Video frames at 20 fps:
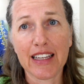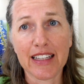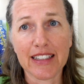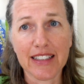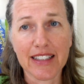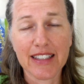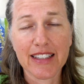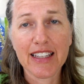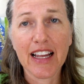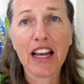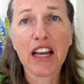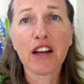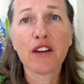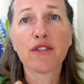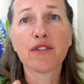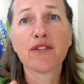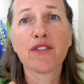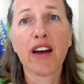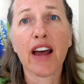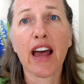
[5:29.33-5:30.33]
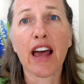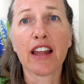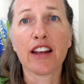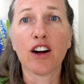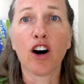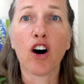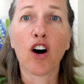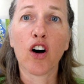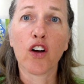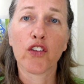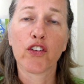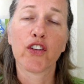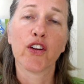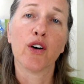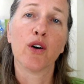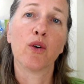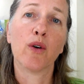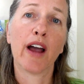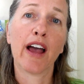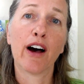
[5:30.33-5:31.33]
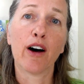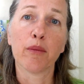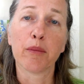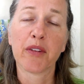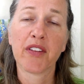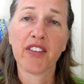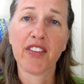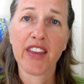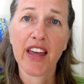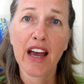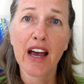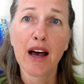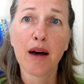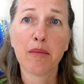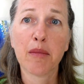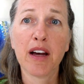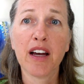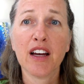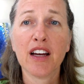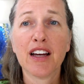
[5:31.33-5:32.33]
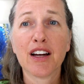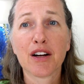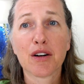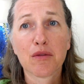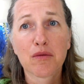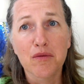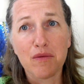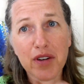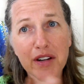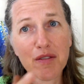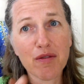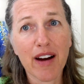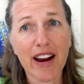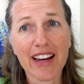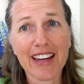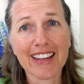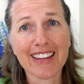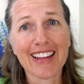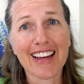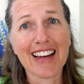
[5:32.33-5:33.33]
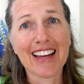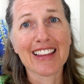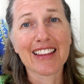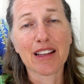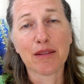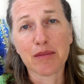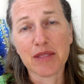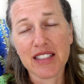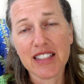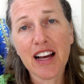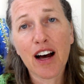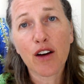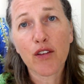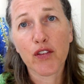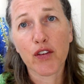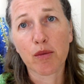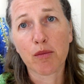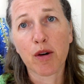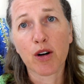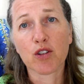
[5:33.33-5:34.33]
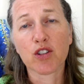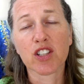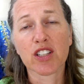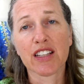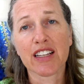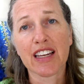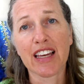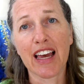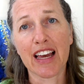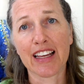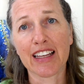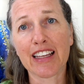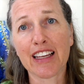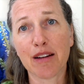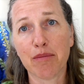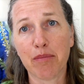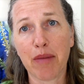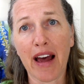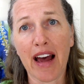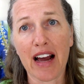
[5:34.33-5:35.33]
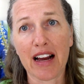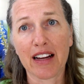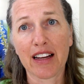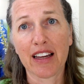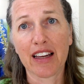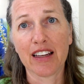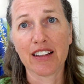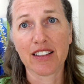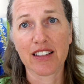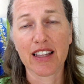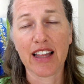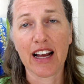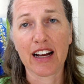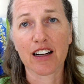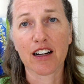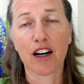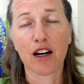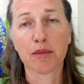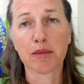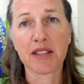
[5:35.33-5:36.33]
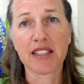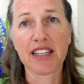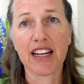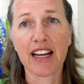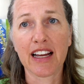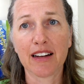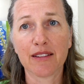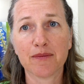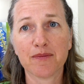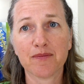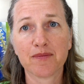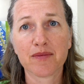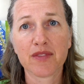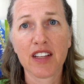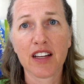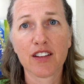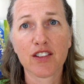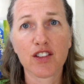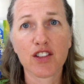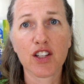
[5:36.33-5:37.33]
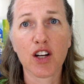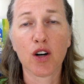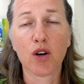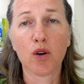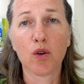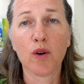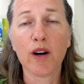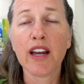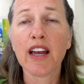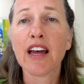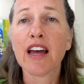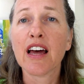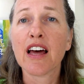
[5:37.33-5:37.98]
it's safe and also helps them re-regulate themselves emotionally and get back into that calm state. So